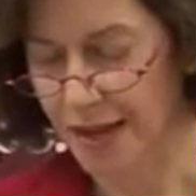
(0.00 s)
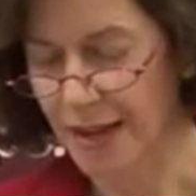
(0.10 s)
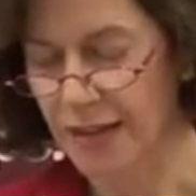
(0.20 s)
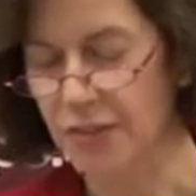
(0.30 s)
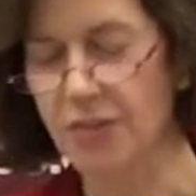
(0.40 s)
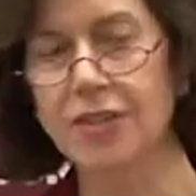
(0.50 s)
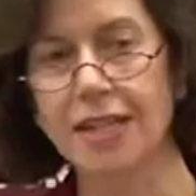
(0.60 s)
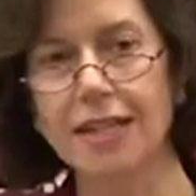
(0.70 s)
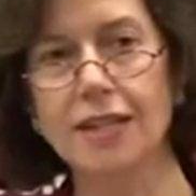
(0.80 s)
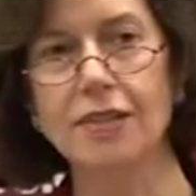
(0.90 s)
It is
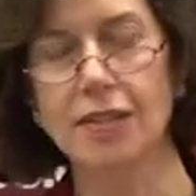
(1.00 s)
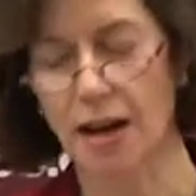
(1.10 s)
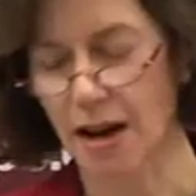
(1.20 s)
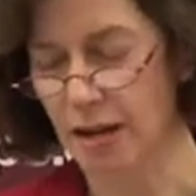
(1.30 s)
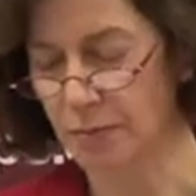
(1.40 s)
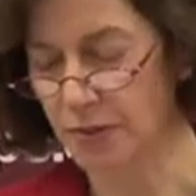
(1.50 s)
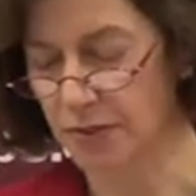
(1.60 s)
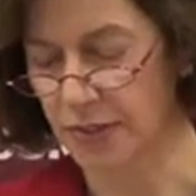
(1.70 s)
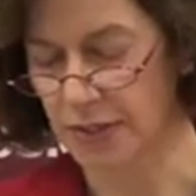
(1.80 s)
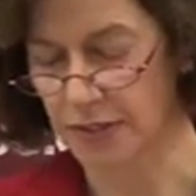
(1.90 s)
indeed time to
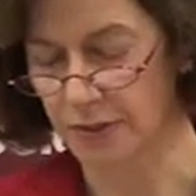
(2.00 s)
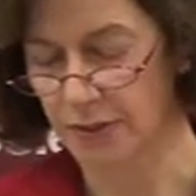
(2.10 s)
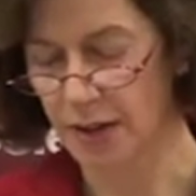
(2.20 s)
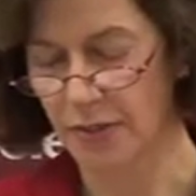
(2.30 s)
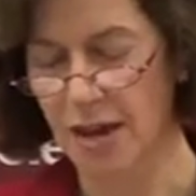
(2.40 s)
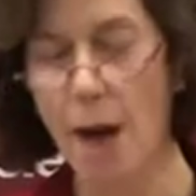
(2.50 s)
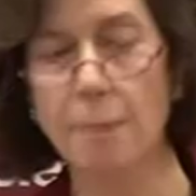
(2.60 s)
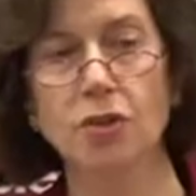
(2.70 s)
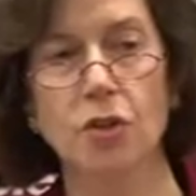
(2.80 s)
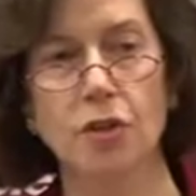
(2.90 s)
seize the
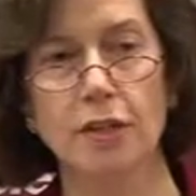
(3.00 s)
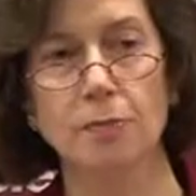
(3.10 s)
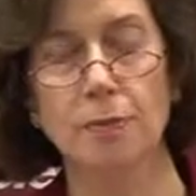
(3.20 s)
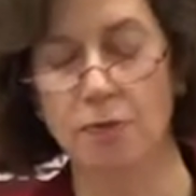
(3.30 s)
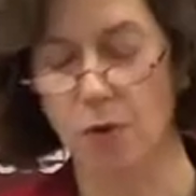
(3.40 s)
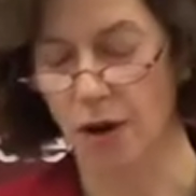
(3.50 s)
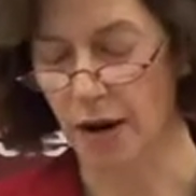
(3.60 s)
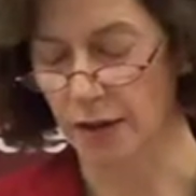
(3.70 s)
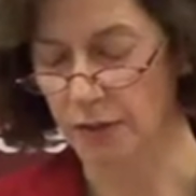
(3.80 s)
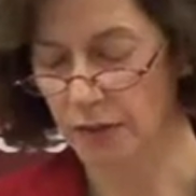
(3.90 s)
opportunities before
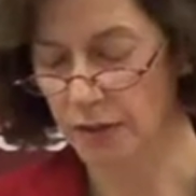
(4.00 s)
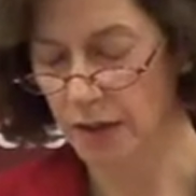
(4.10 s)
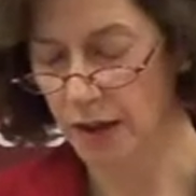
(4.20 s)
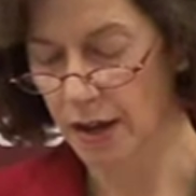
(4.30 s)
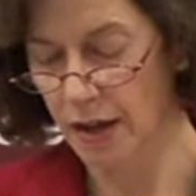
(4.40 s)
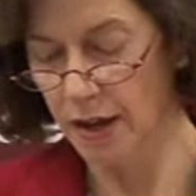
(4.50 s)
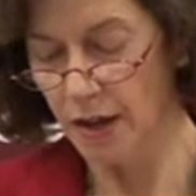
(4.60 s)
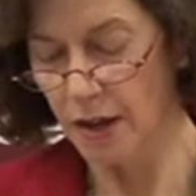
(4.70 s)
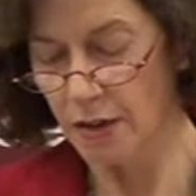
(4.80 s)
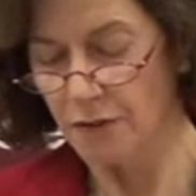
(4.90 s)
us,
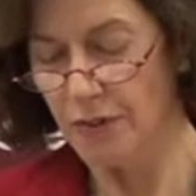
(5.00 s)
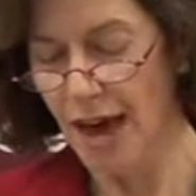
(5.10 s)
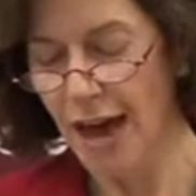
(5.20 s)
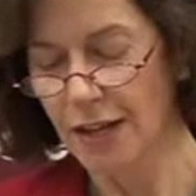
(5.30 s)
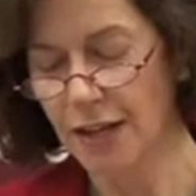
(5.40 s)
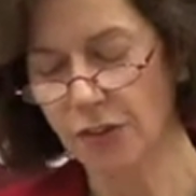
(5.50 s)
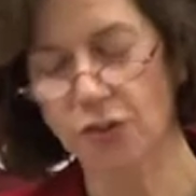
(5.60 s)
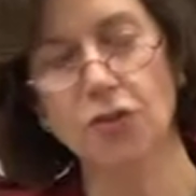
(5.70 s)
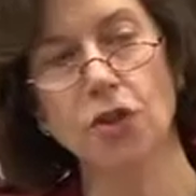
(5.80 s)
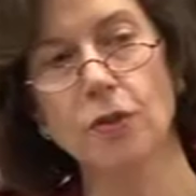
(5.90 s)
for that is the
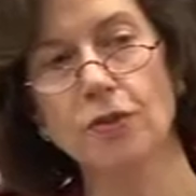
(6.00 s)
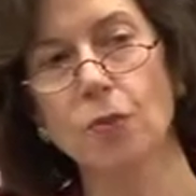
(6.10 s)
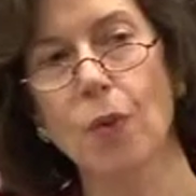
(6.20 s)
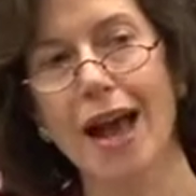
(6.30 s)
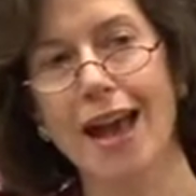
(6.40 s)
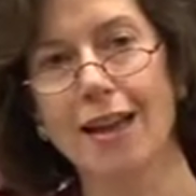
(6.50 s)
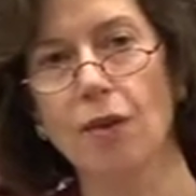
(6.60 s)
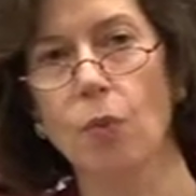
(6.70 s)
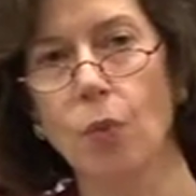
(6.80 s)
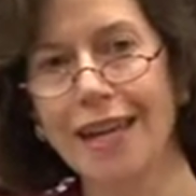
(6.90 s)
surest way
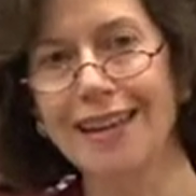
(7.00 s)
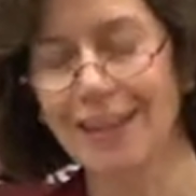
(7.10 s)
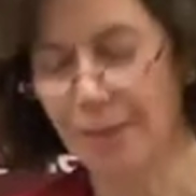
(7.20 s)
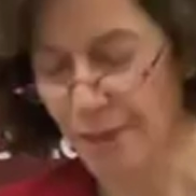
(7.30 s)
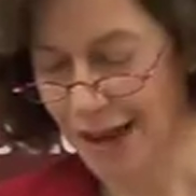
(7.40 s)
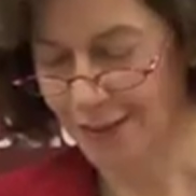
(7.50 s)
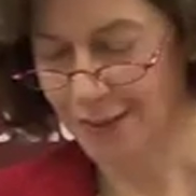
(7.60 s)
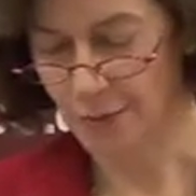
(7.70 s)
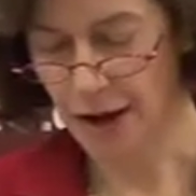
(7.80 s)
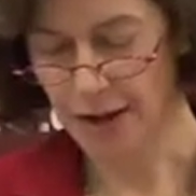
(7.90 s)
we can
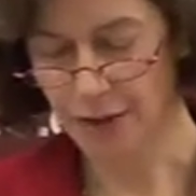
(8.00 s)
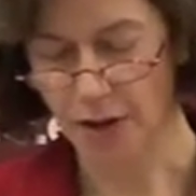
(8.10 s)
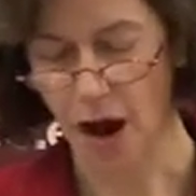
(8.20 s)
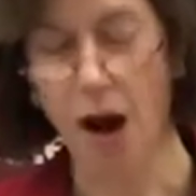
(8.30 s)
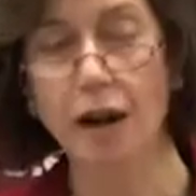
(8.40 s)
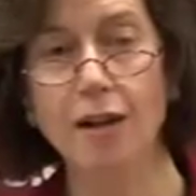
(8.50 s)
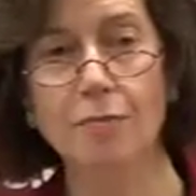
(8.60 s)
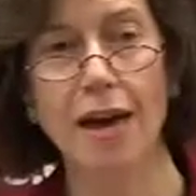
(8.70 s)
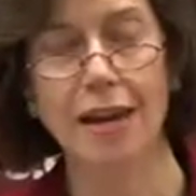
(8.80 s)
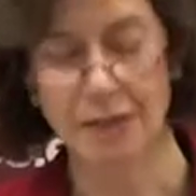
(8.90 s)
maximize our
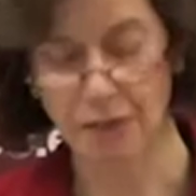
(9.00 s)
competitive